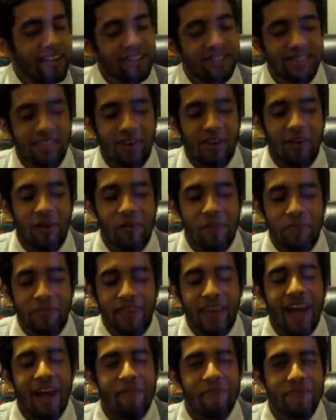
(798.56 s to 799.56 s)
So,
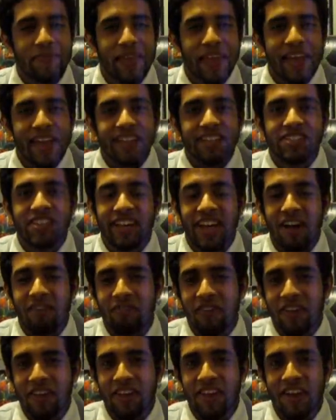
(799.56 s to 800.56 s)
yeah. Check
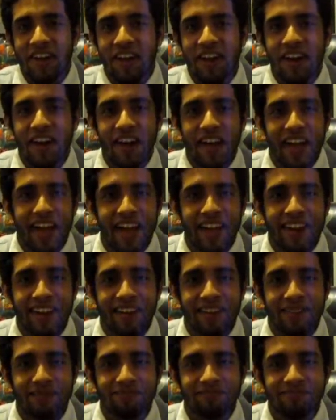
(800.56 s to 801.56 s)
out Rinkya, and
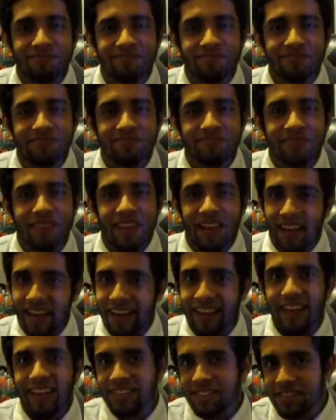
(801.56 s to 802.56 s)

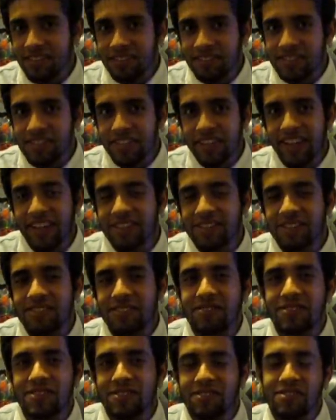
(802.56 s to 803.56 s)
I guess I'll see you guys
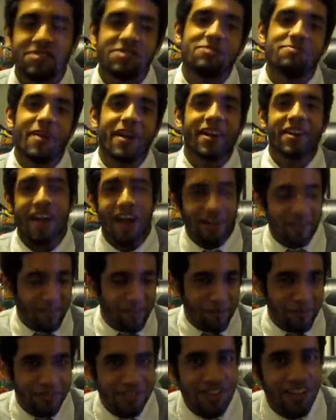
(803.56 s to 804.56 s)
soon. So this is Mega
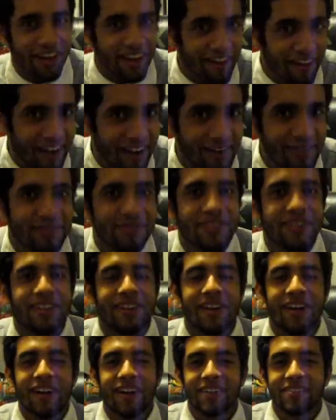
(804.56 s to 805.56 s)
Naku signing off,
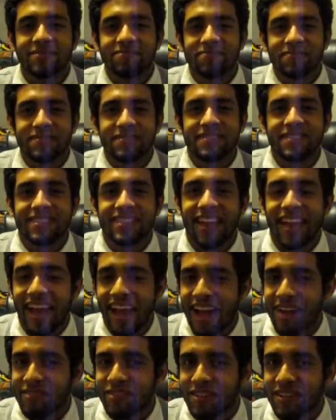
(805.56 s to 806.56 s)
and
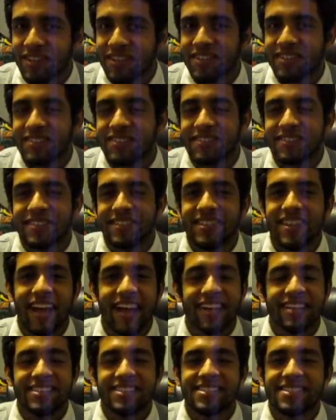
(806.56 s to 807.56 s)
have a
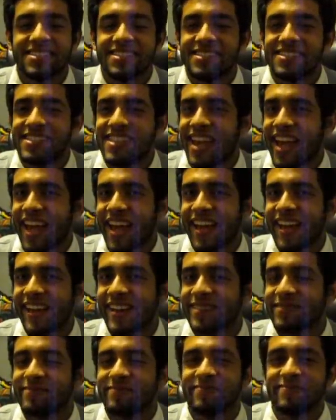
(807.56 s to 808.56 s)
nice
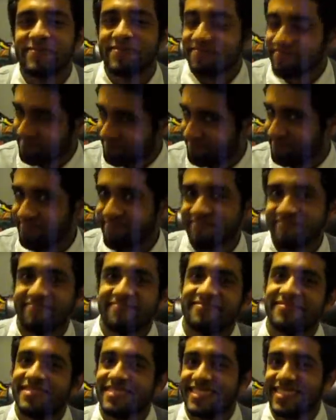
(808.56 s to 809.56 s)
day.
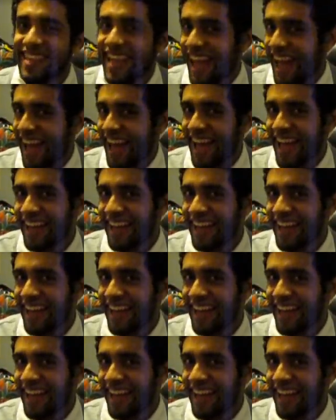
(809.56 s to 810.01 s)
Yeah.